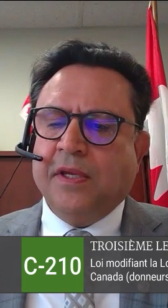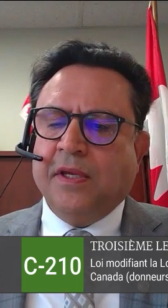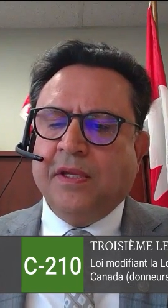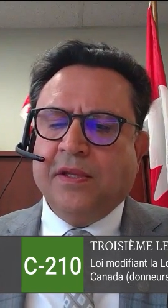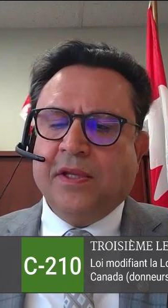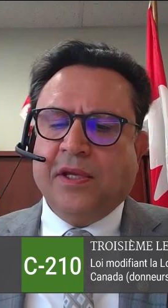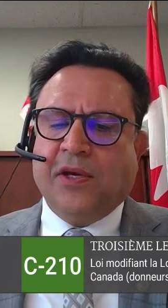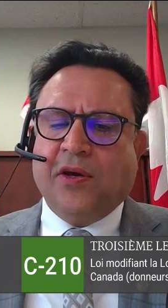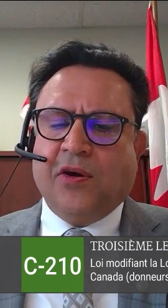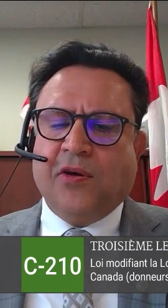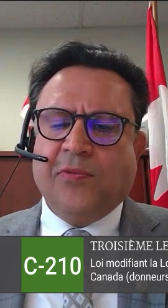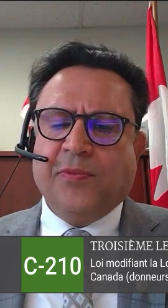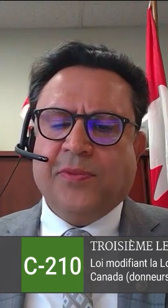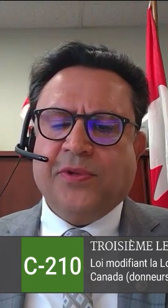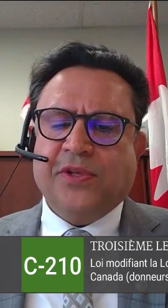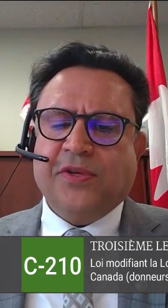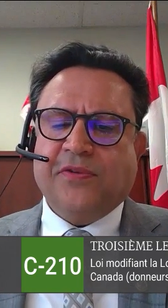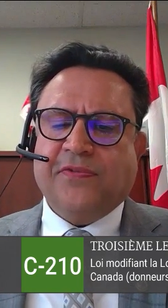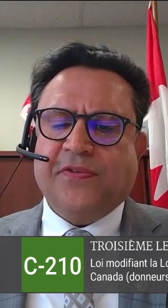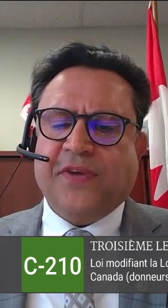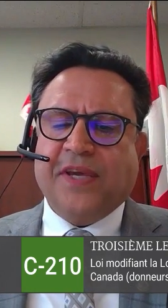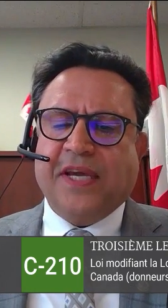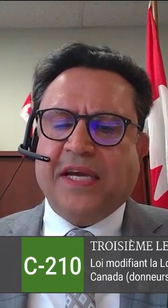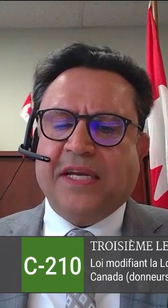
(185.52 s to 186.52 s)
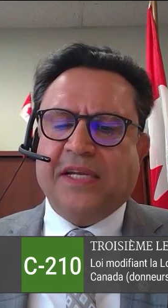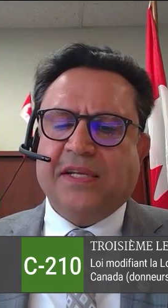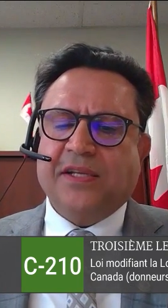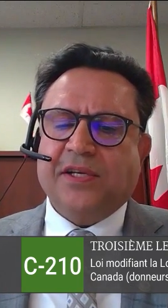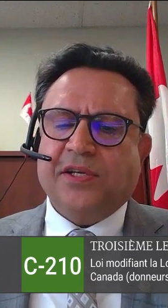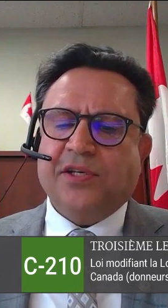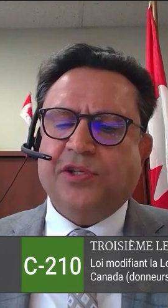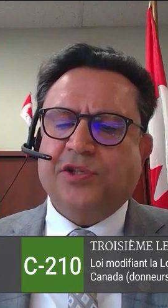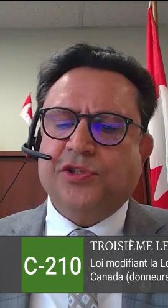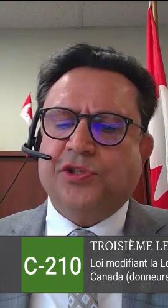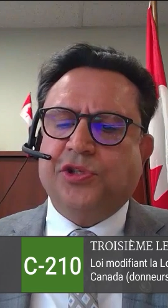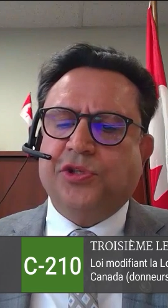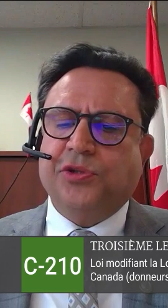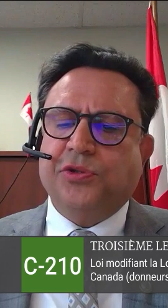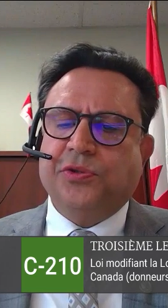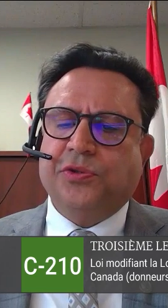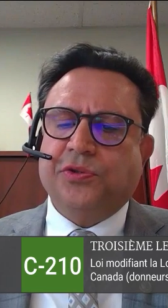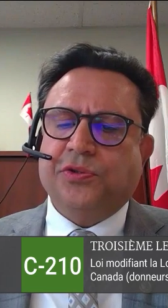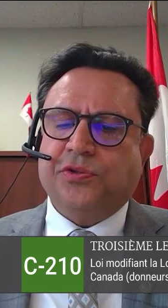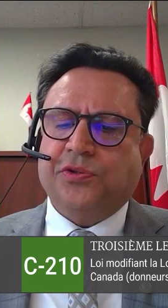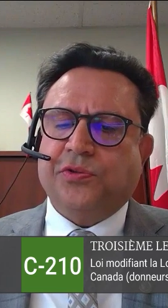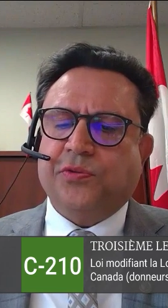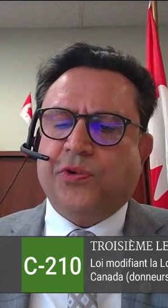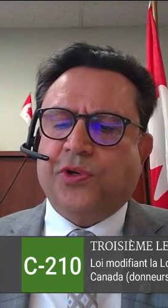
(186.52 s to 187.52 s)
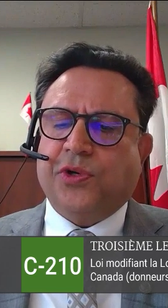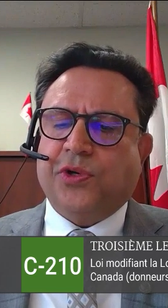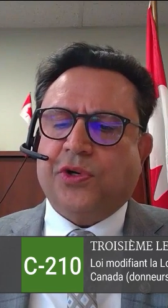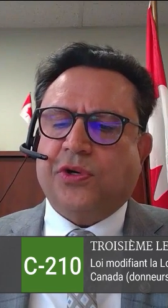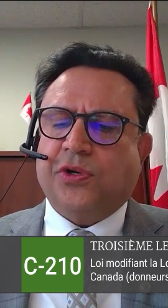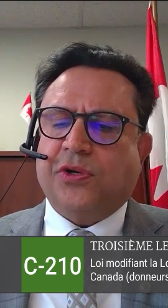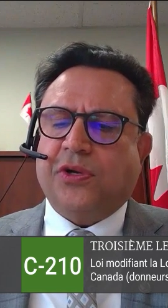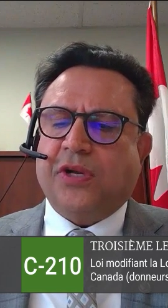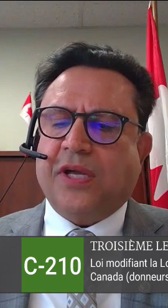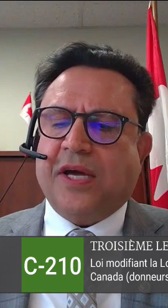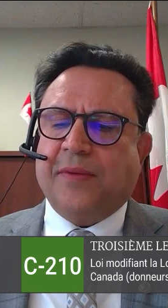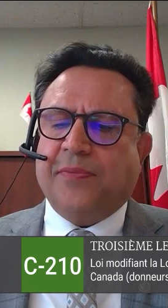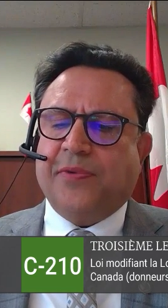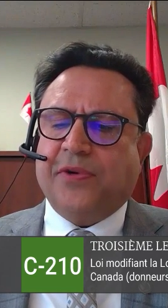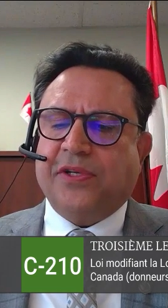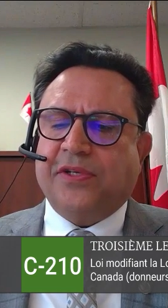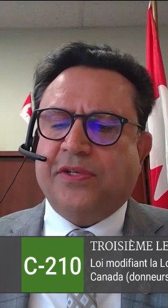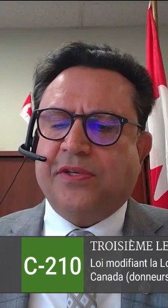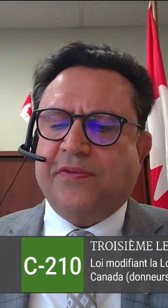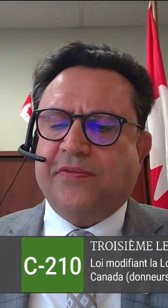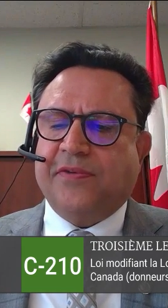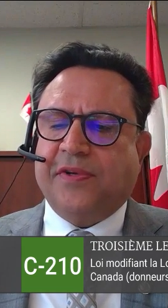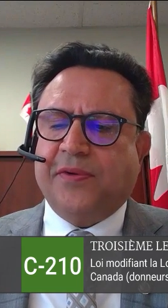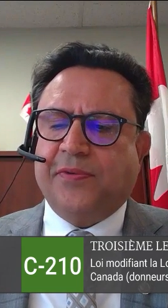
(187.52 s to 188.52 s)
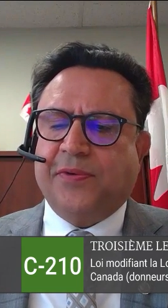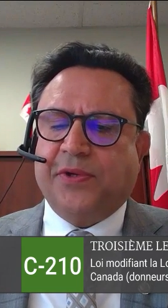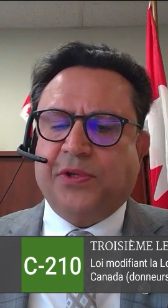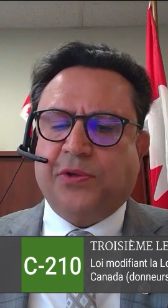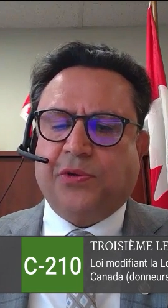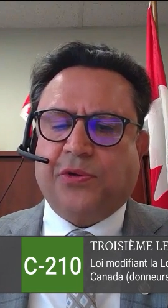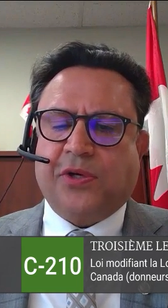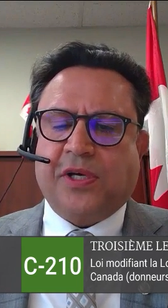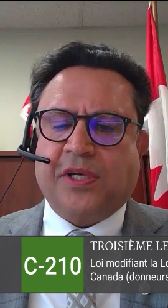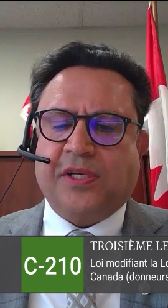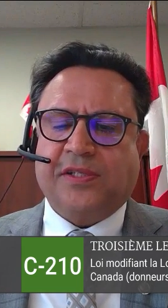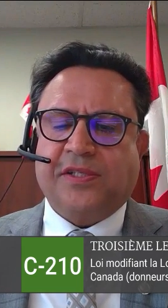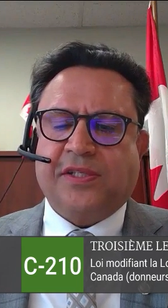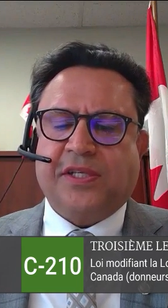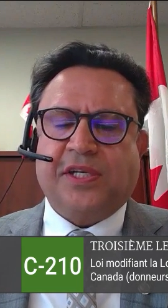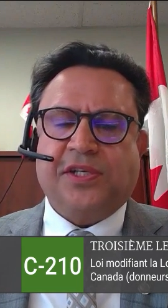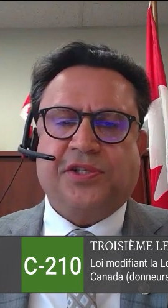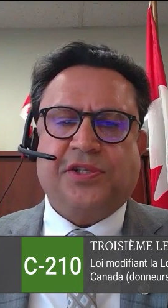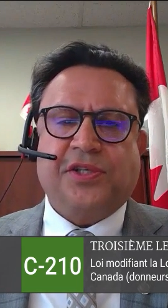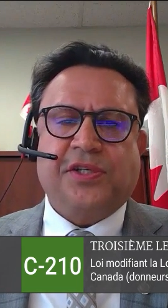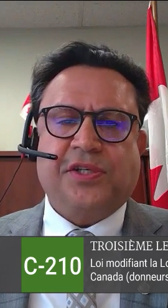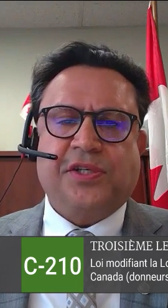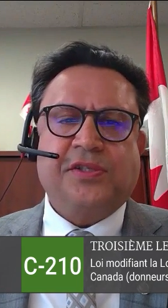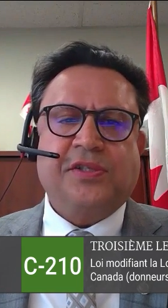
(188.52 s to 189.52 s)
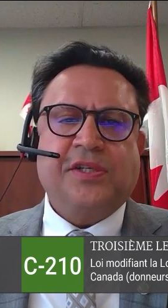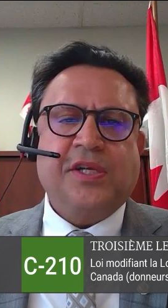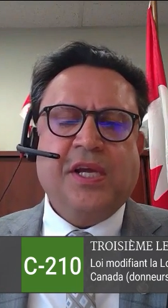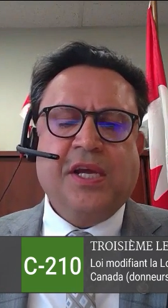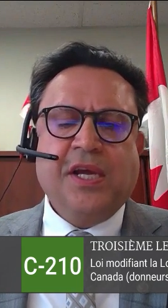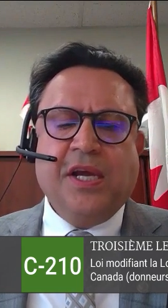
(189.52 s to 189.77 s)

The Government of Canada continues to work collaboratively with organizations